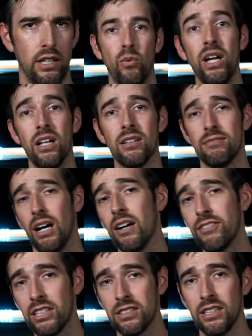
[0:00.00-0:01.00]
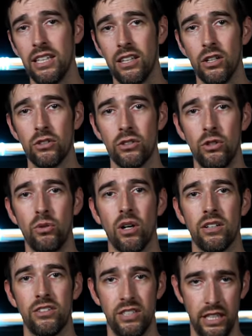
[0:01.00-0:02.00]
Well, obviously those who
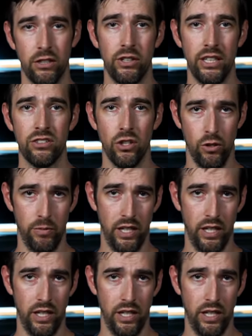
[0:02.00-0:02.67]
are serious home